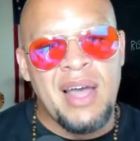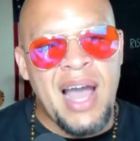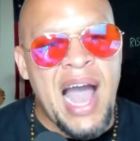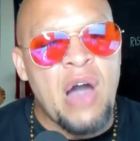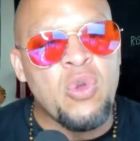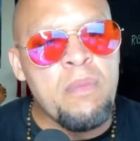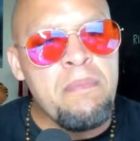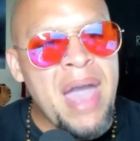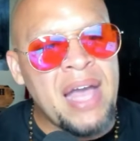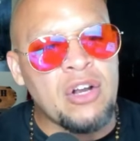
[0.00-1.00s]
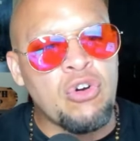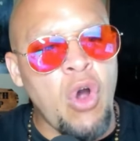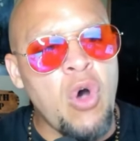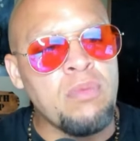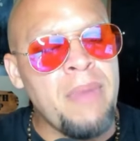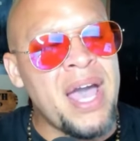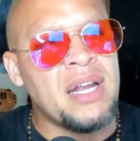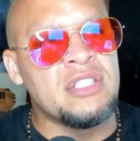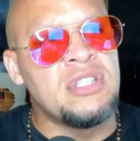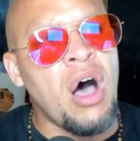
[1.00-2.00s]
How do men, grown men,
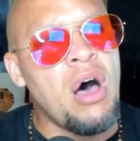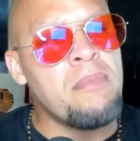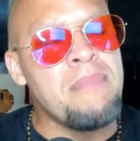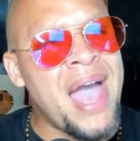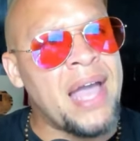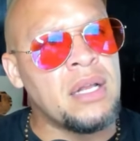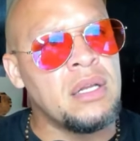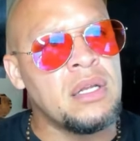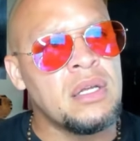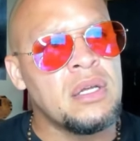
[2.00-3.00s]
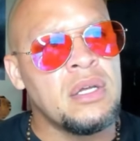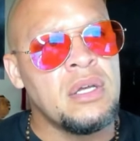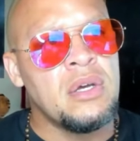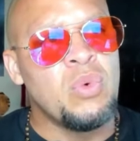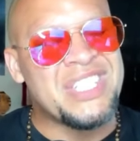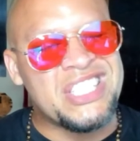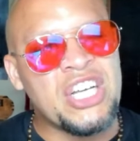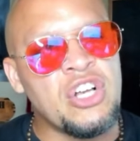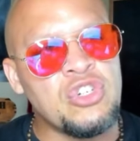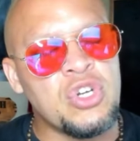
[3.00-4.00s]
adult men, with
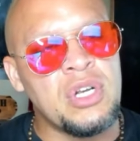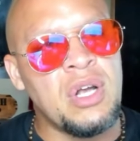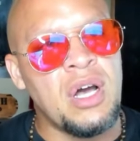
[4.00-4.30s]
children,